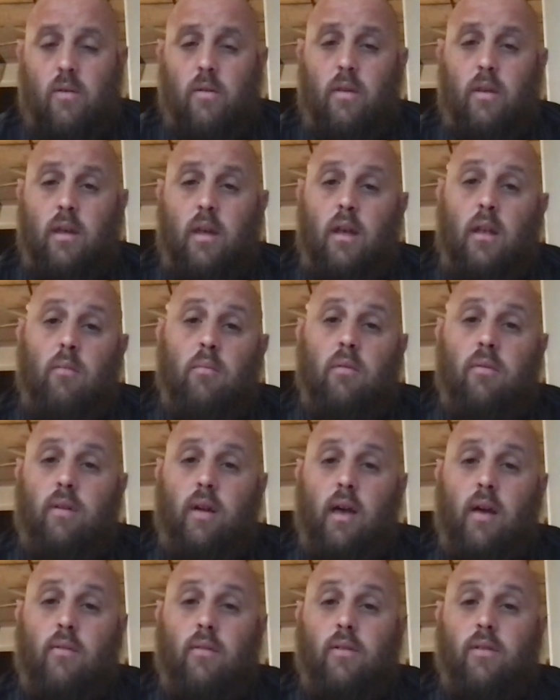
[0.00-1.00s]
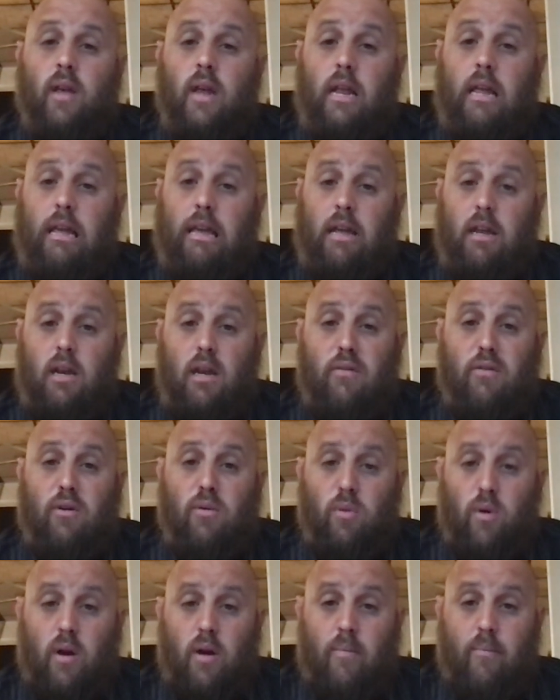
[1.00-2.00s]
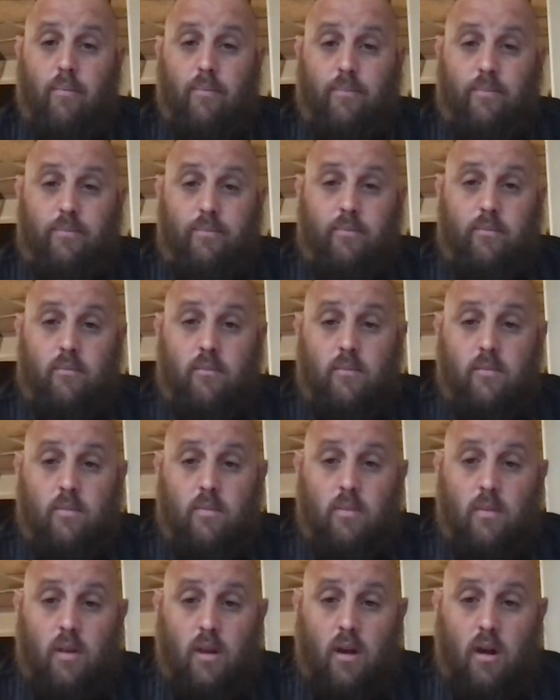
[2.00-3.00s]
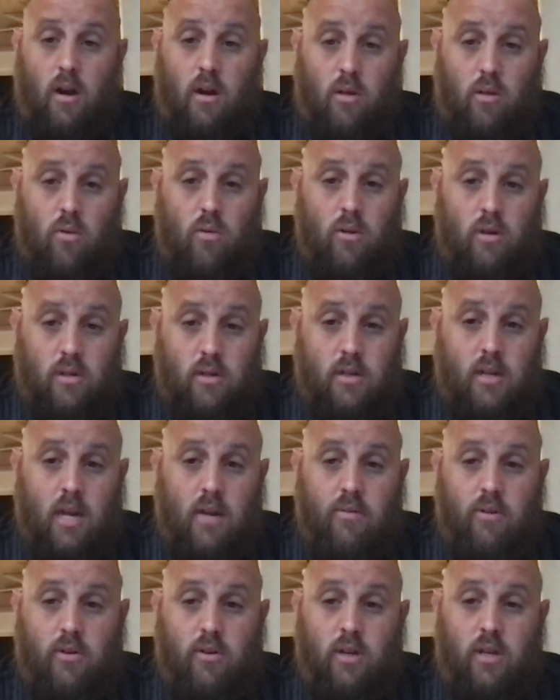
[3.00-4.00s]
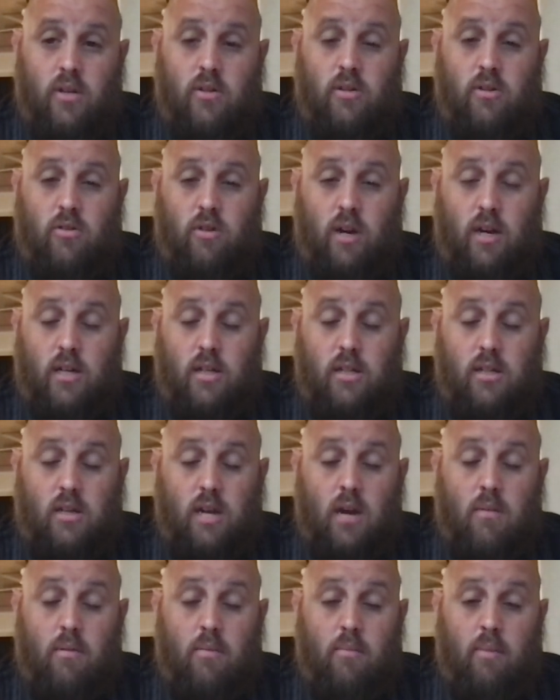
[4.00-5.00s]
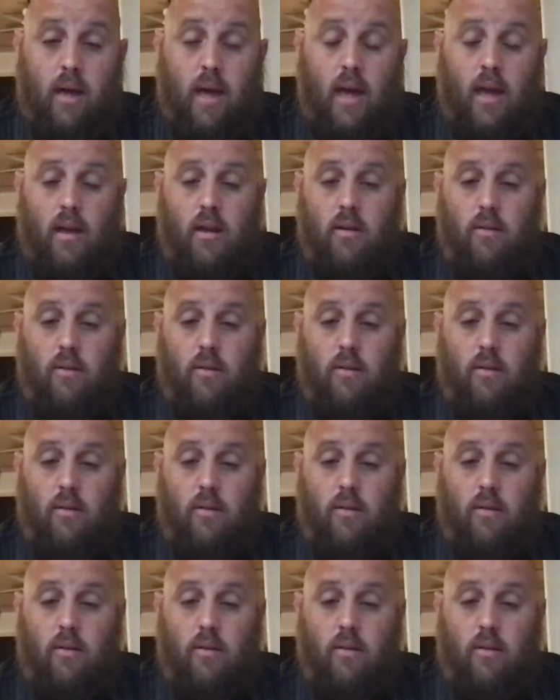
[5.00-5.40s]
the kingdom of heaven's at hand, everyone. Our Lord and Savior Jesus Christ is coming back.